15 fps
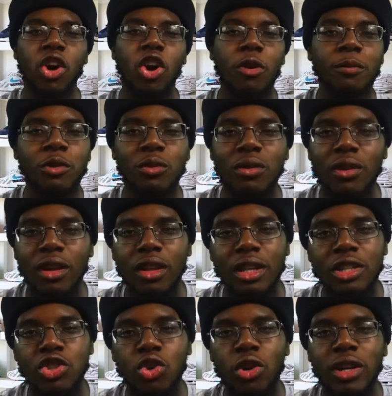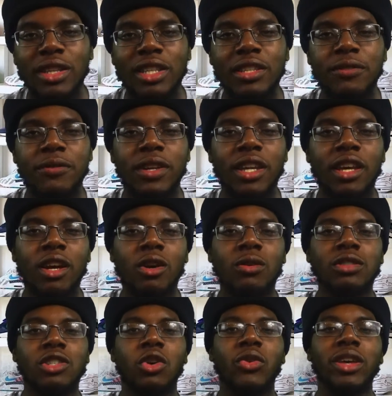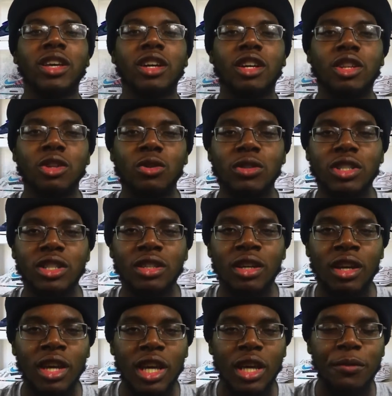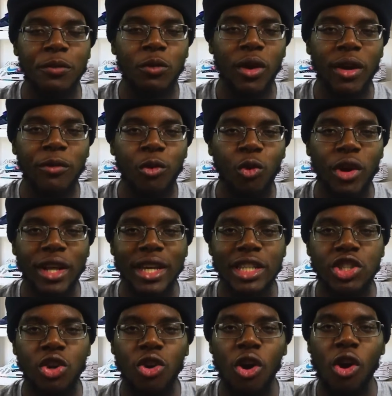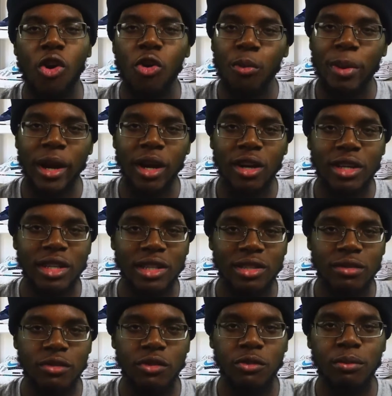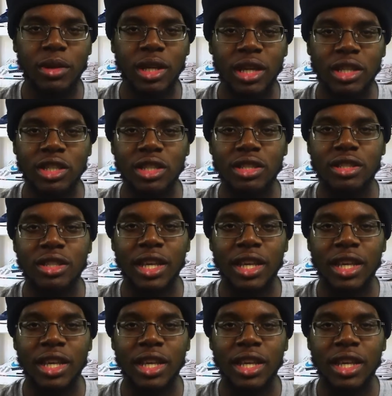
I hope you enjoyed this video. So in conclusion, if you ever want to get your own pair of customs from me, just